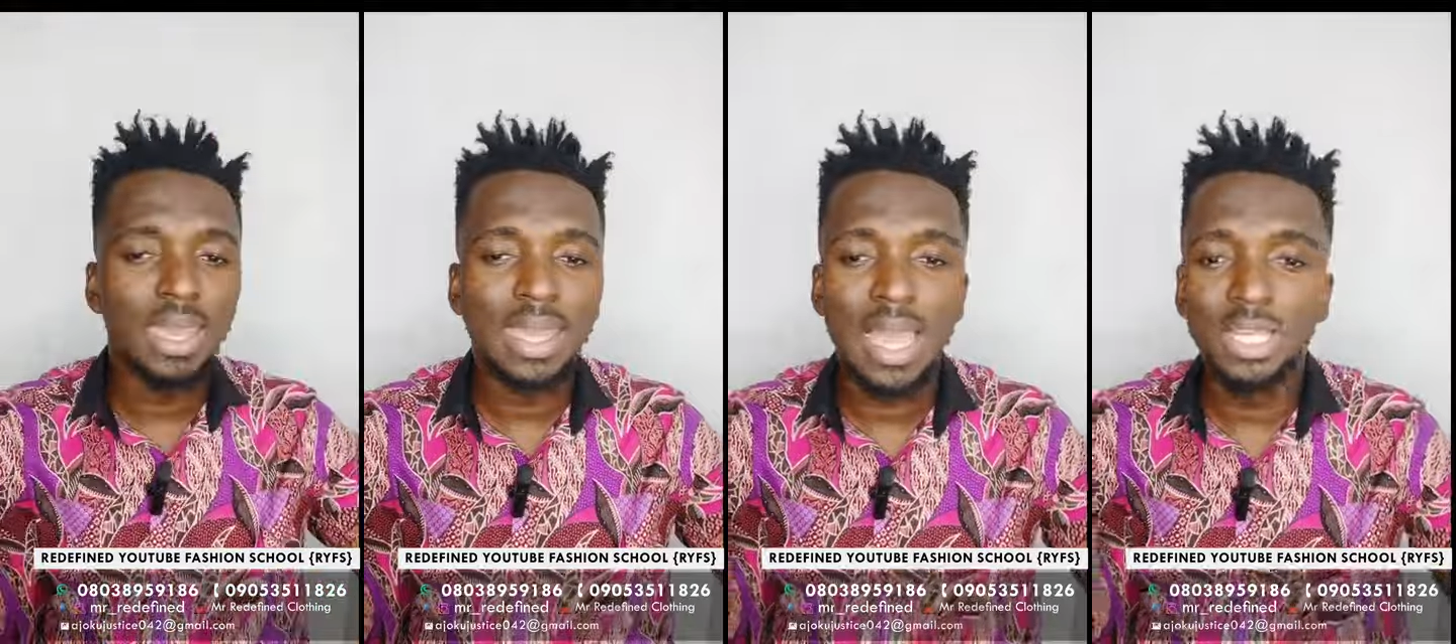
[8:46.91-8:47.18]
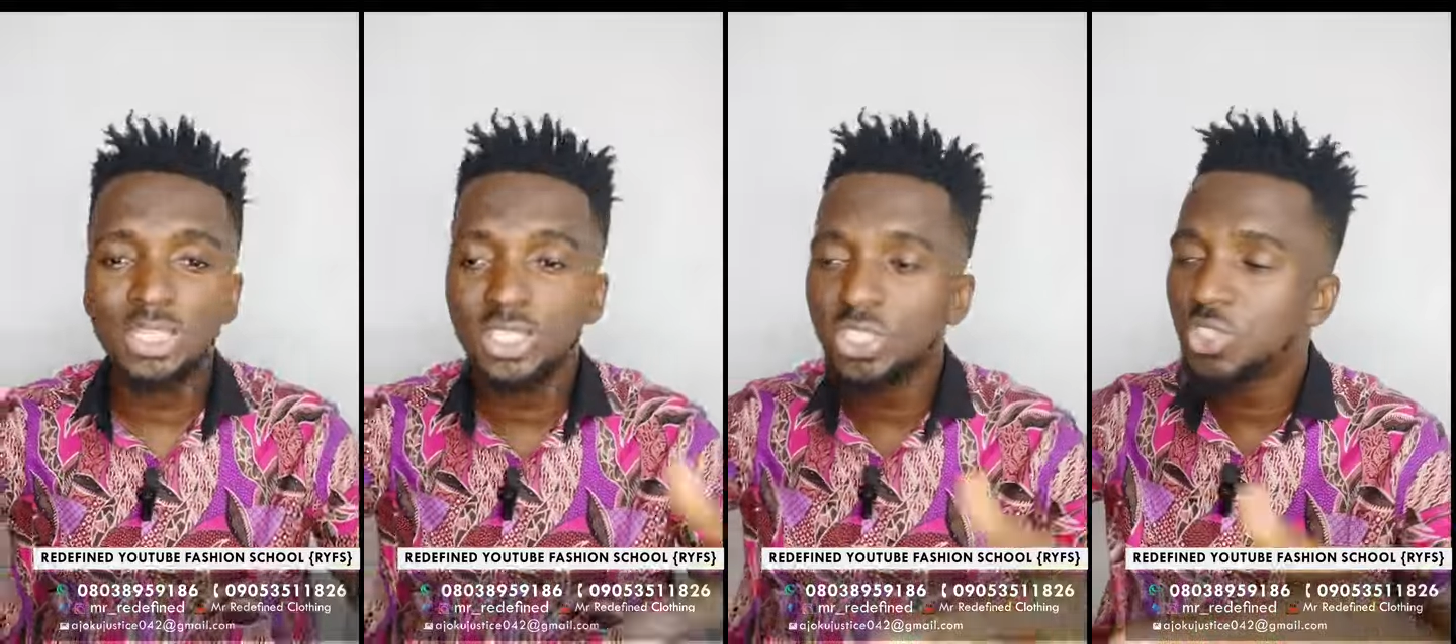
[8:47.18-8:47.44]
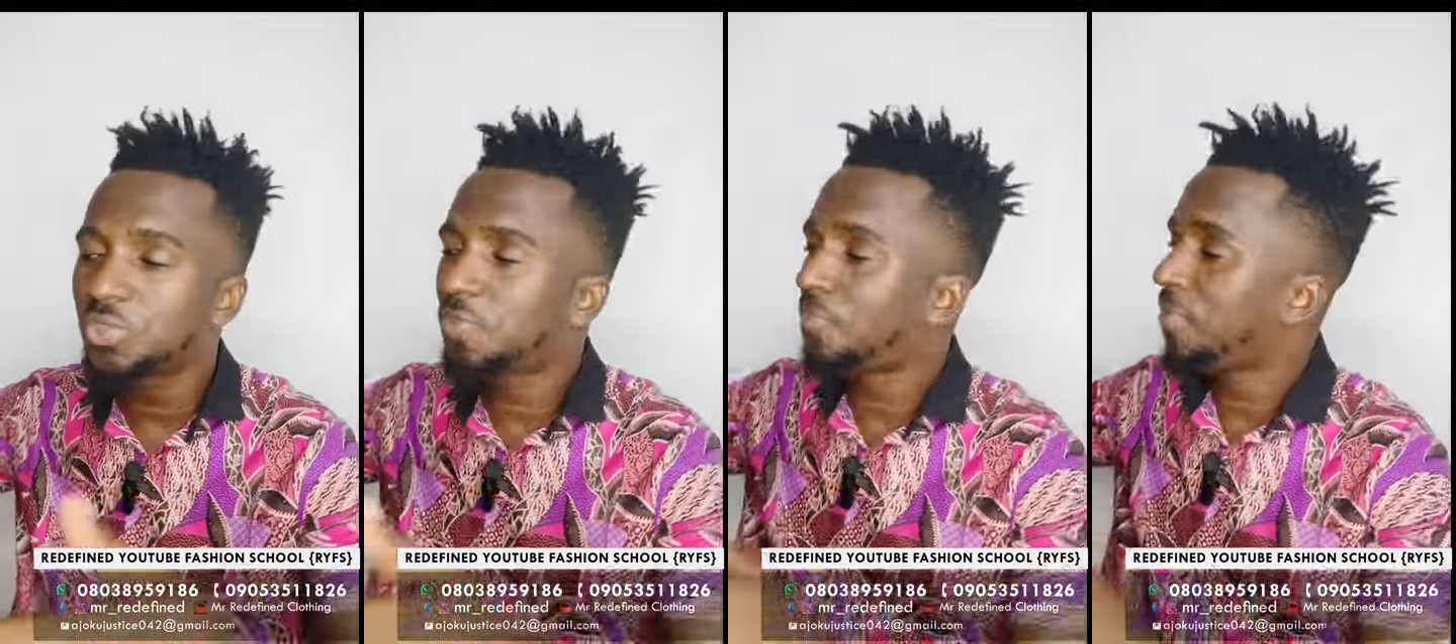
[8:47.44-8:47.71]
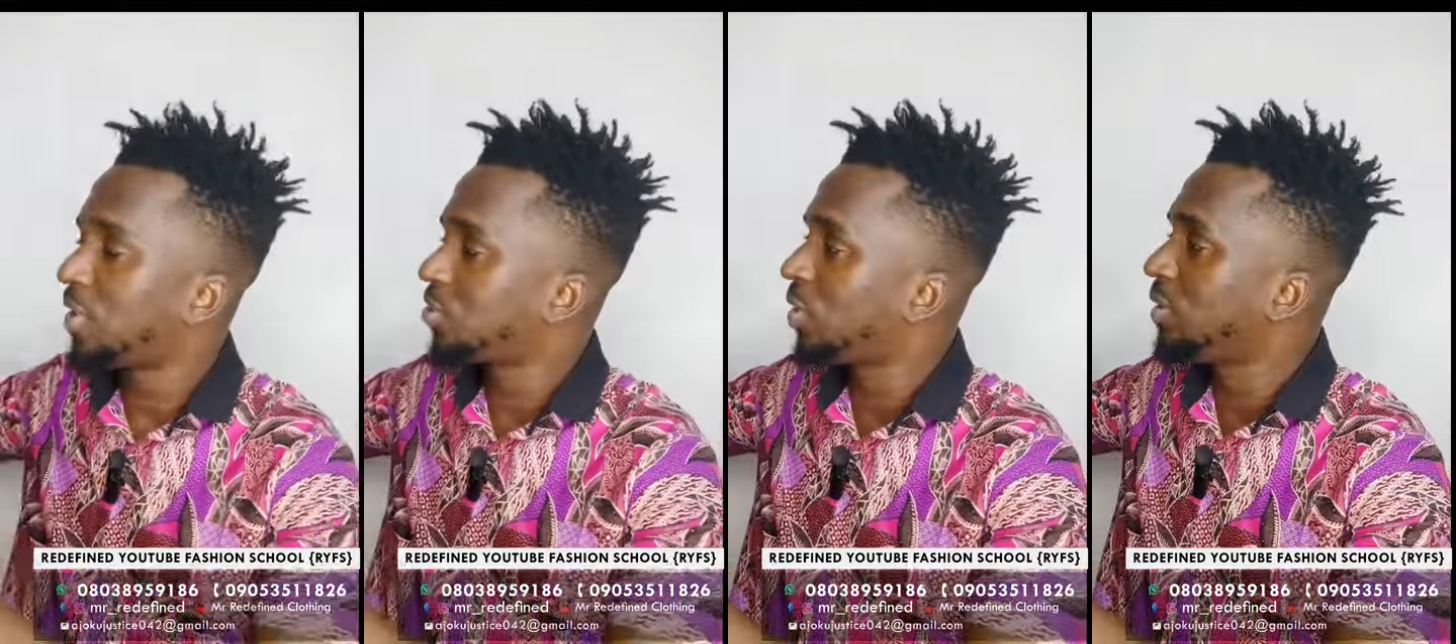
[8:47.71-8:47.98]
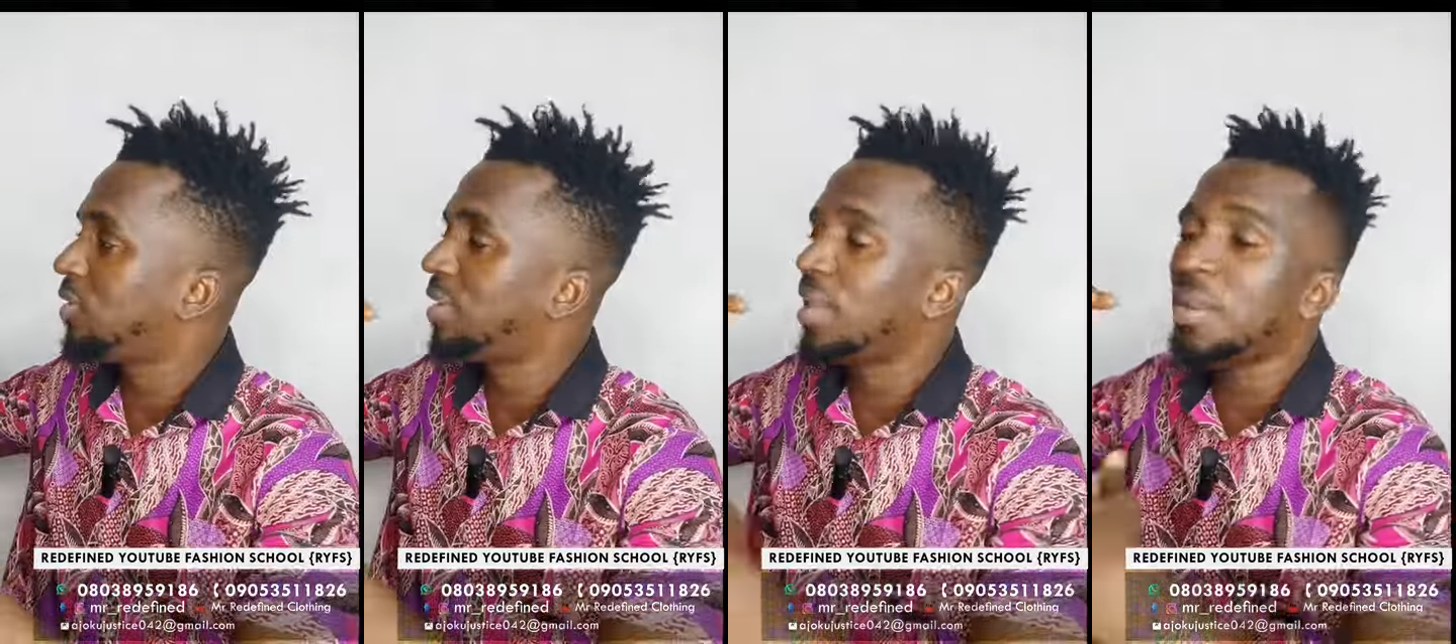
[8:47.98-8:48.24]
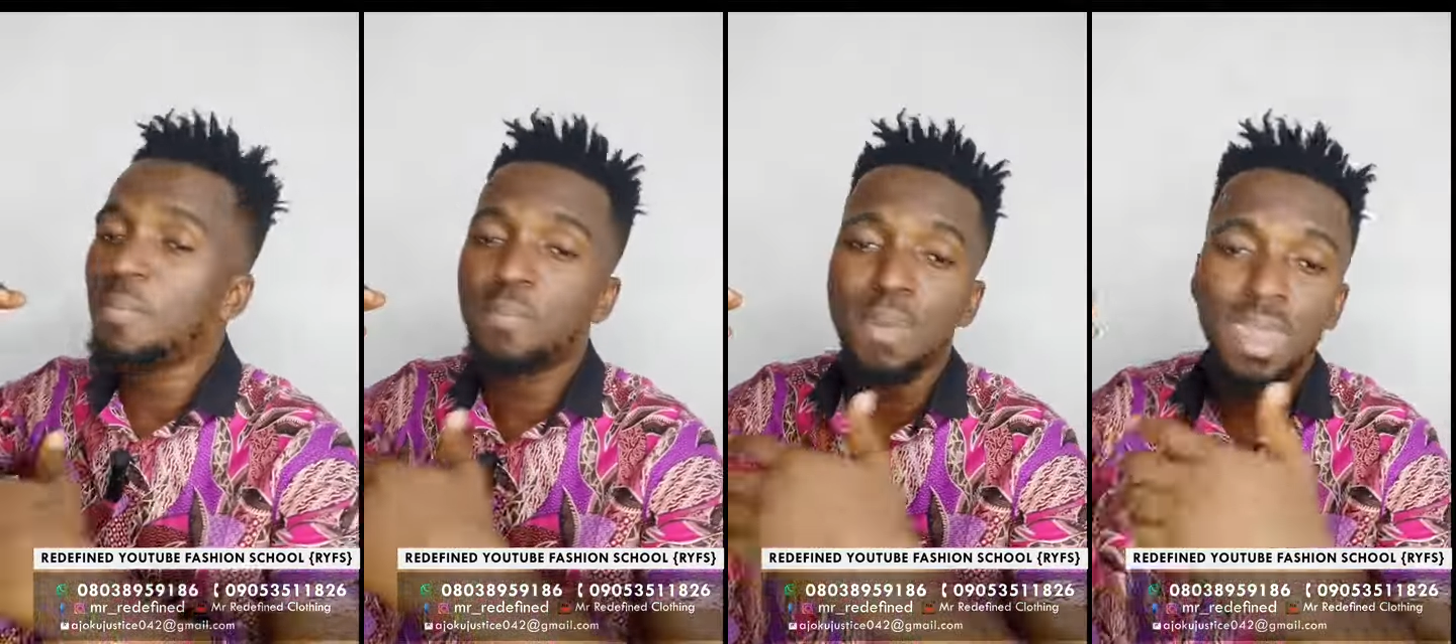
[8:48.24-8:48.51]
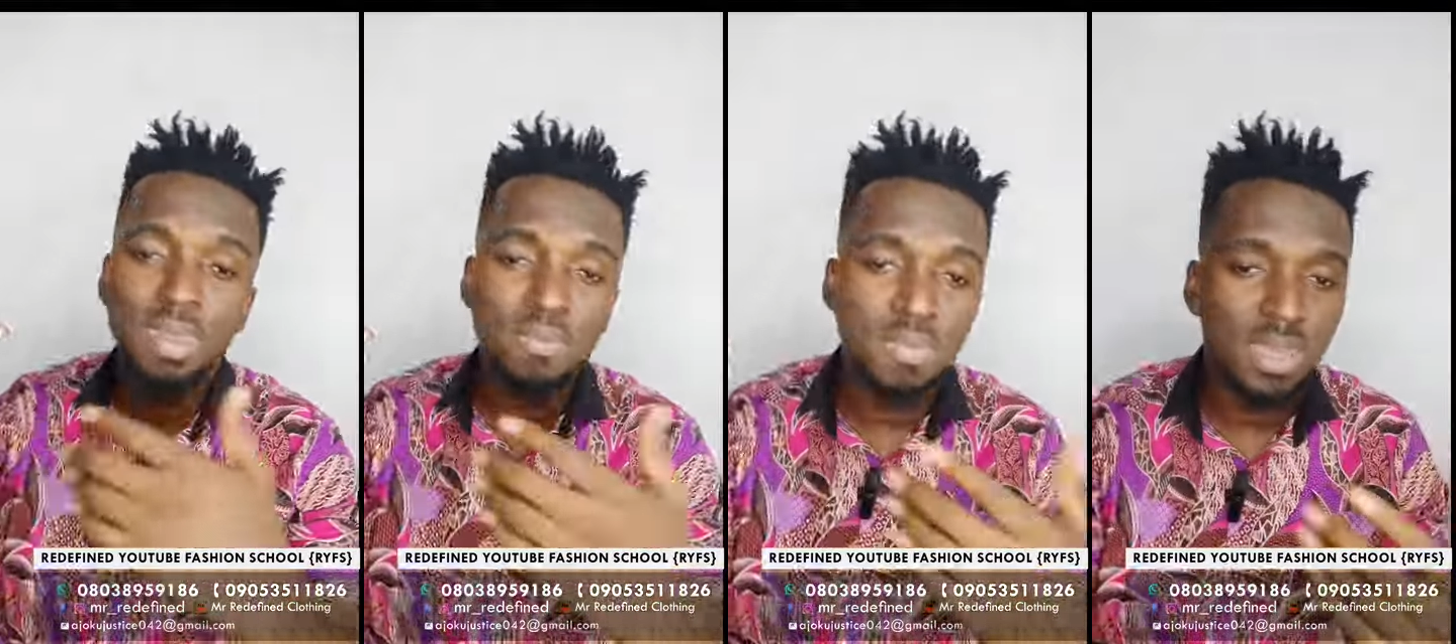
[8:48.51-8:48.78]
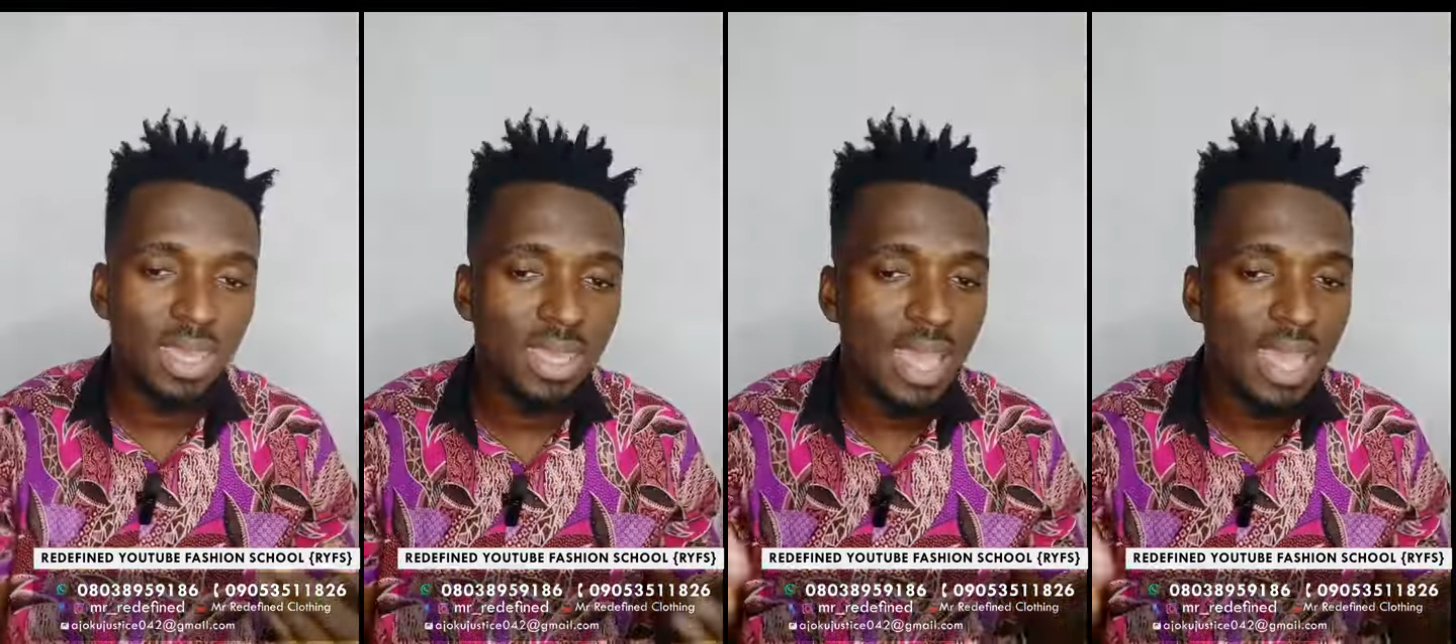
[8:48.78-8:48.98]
can this fashion designing pay me?